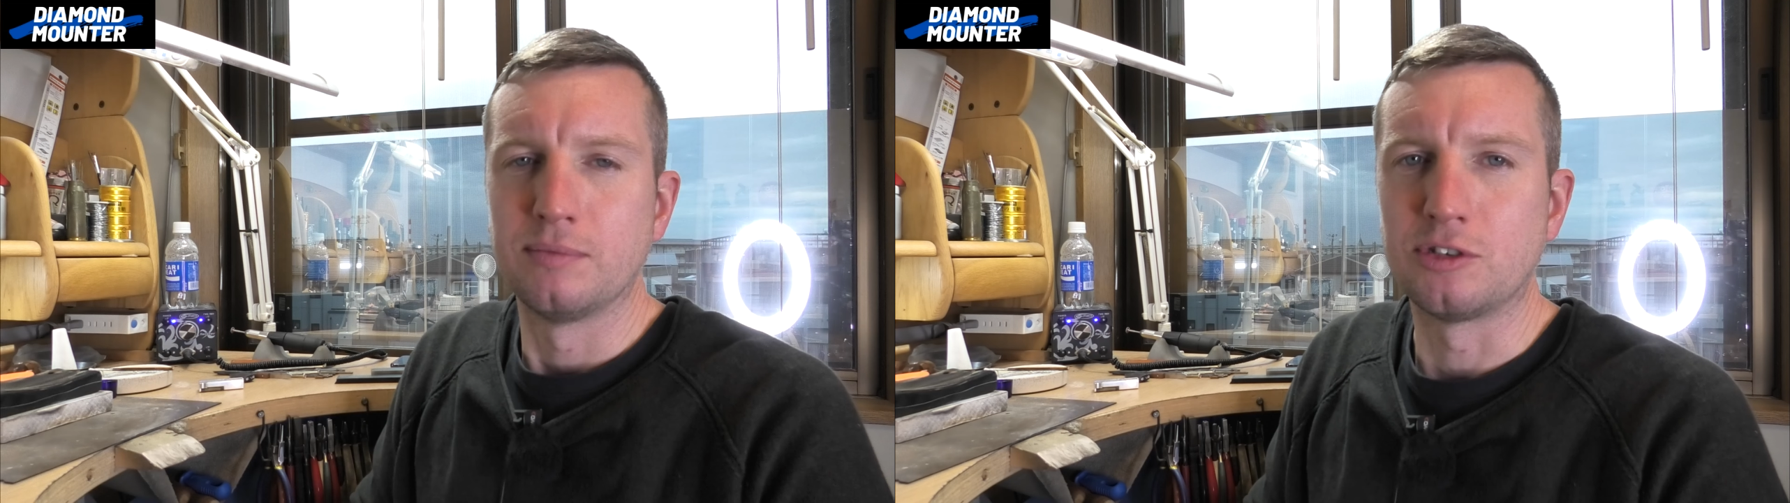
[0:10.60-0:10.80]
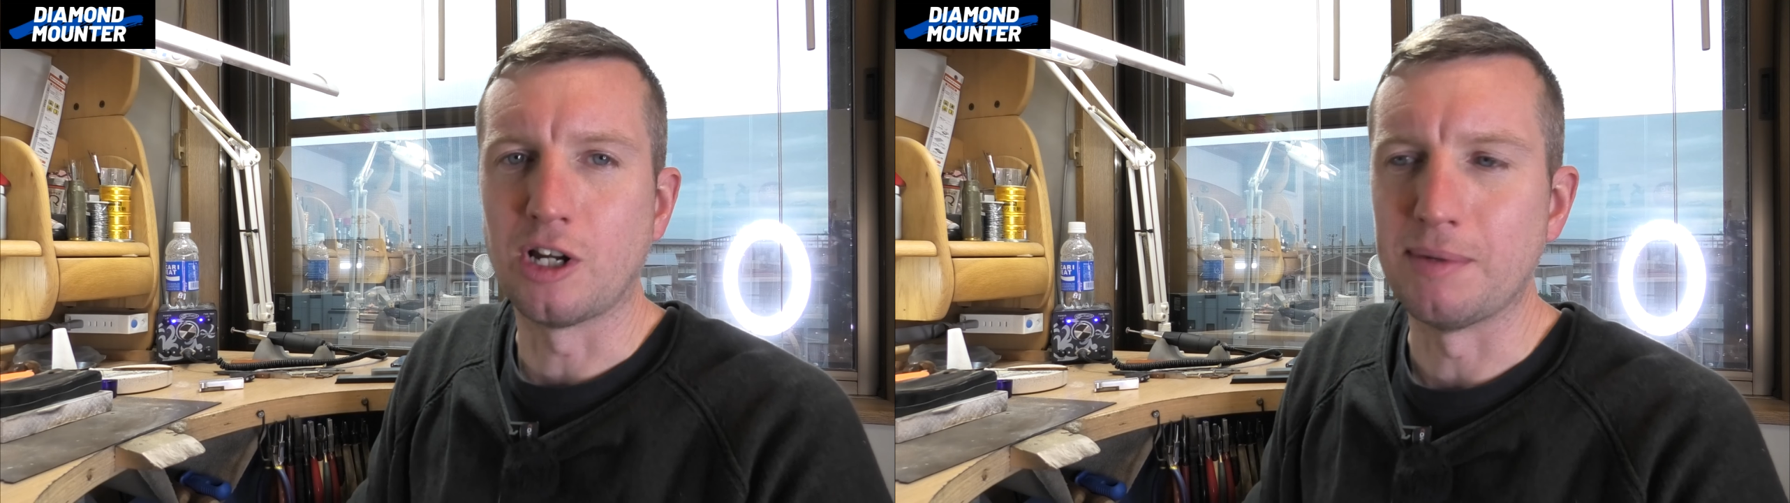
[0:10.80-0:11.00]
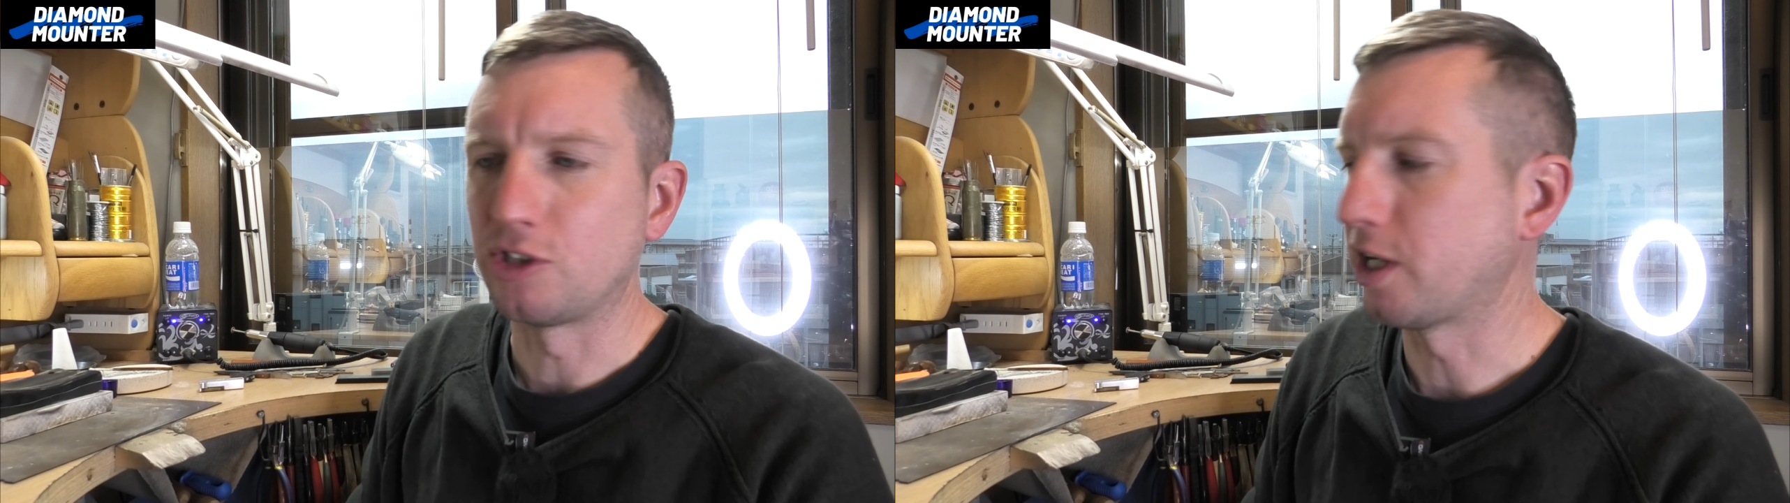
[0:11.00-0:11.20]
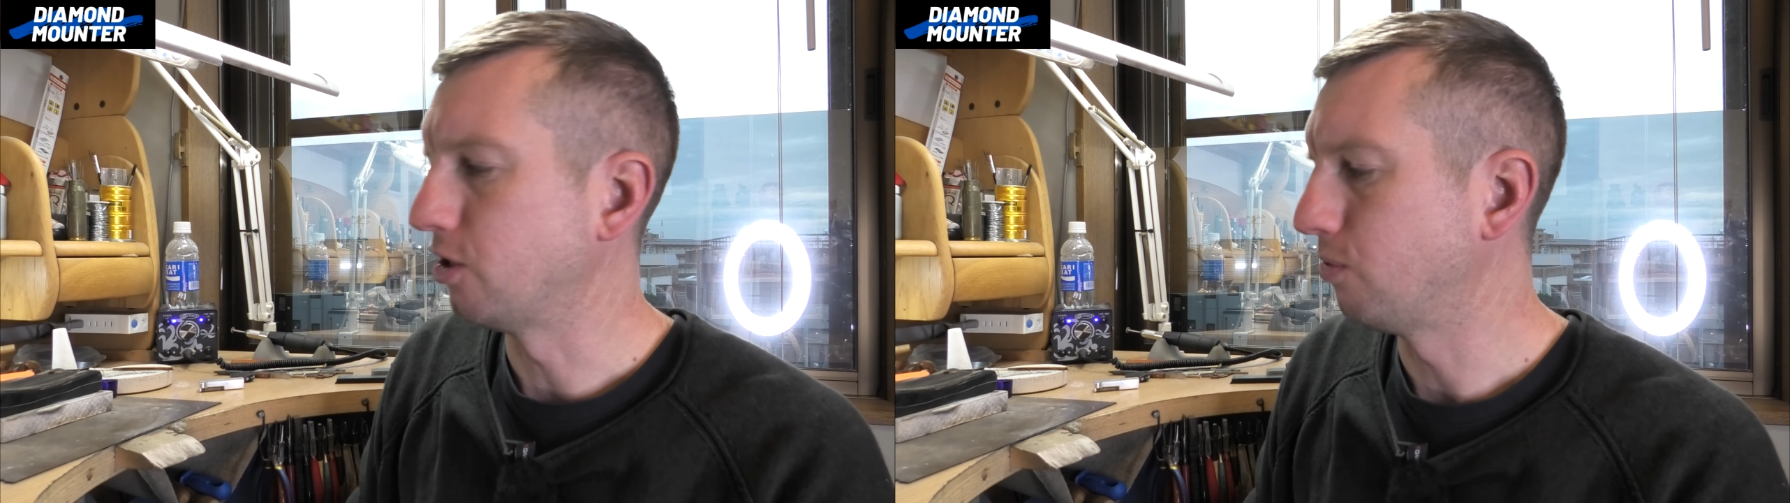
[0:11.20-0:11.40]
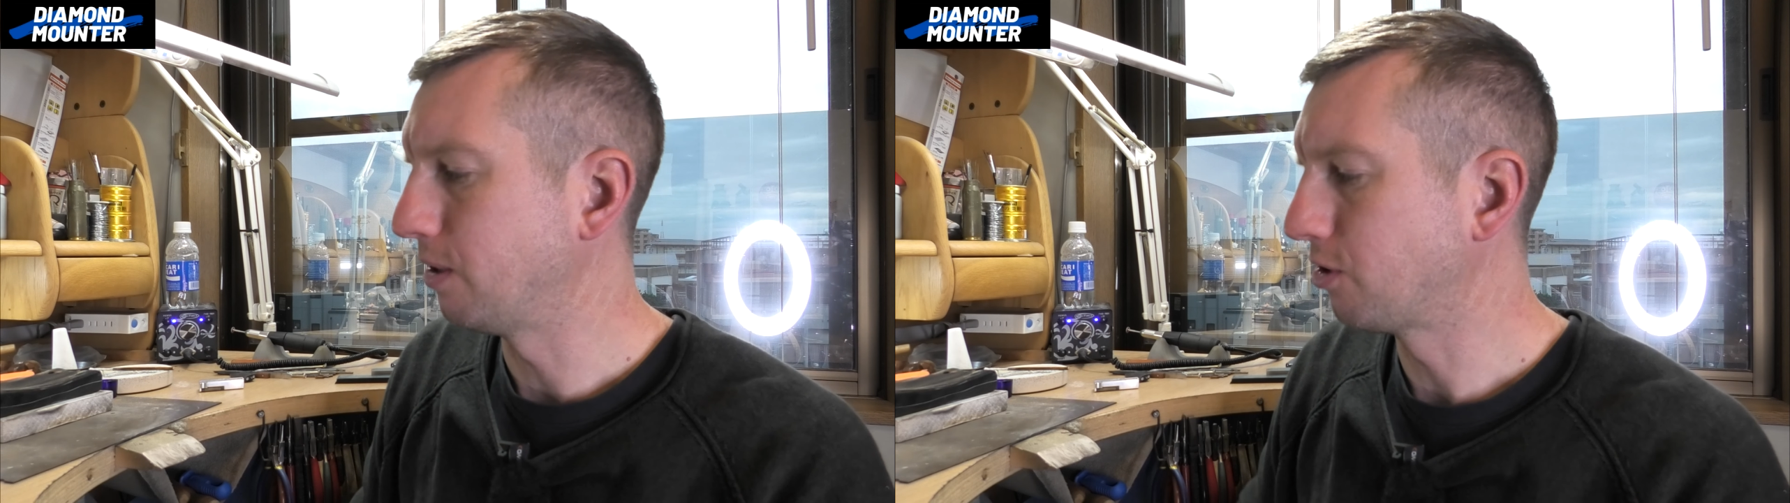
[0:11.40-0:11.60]
Dymat
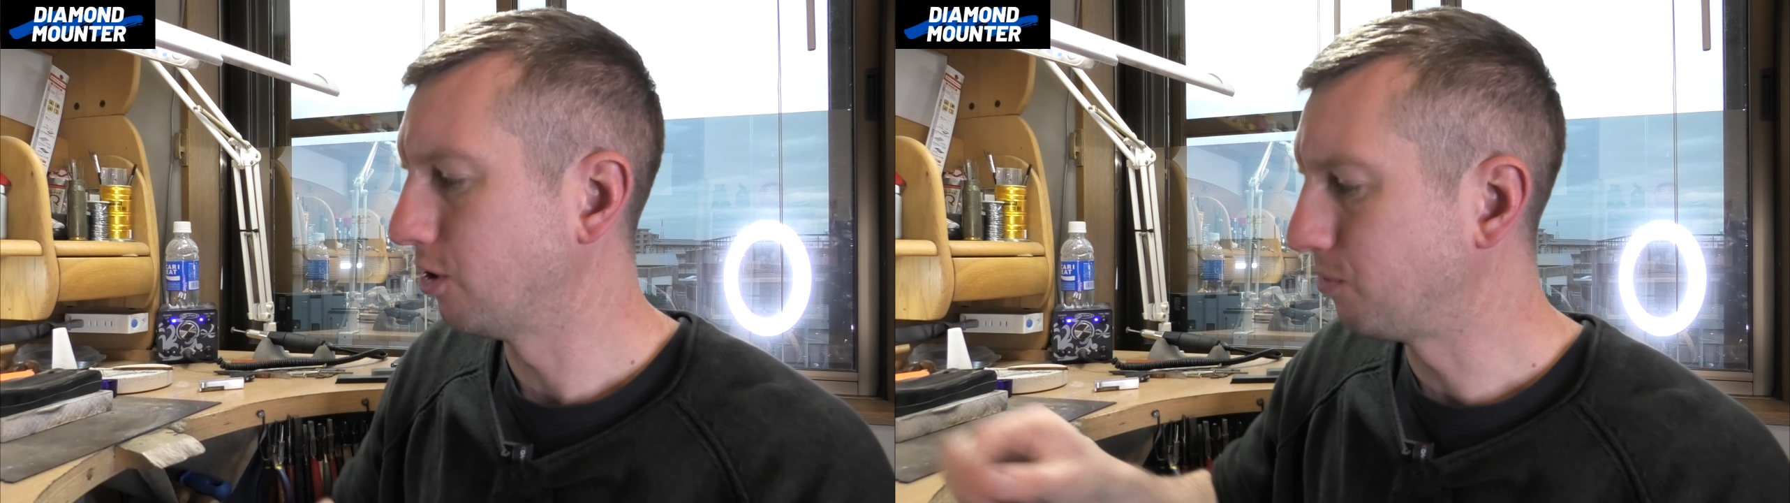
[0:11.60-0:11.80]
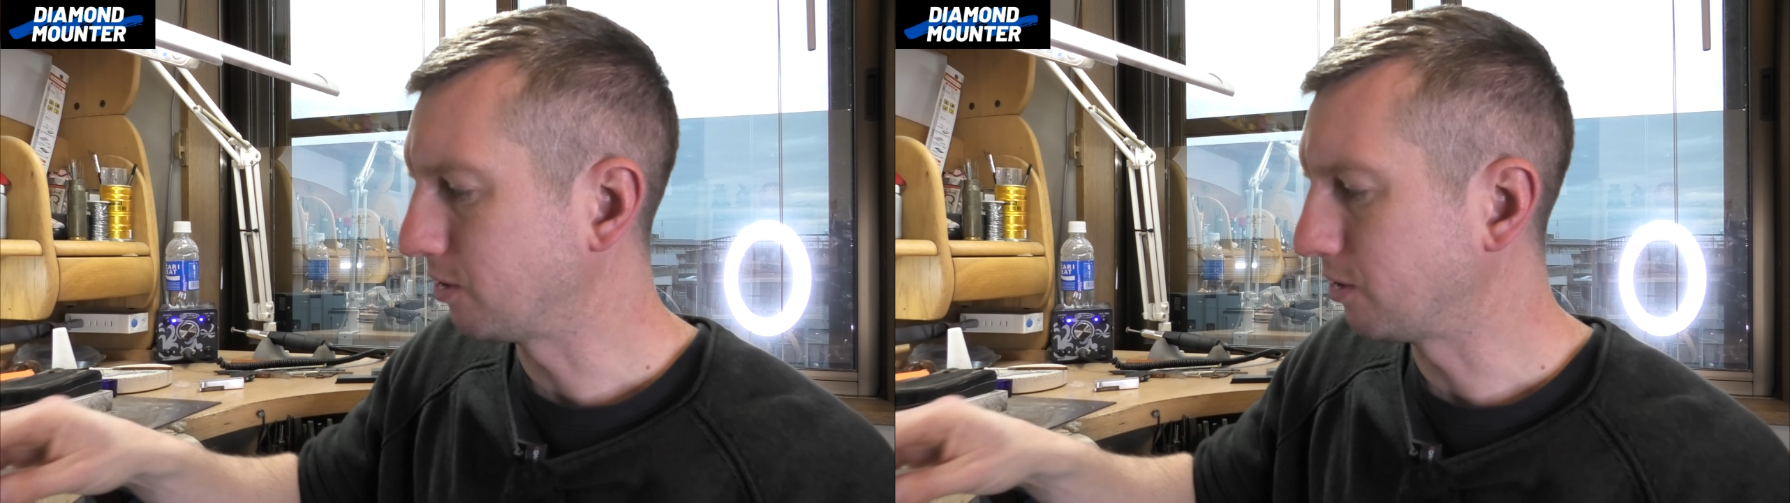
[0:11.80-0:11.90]
channel, welcome.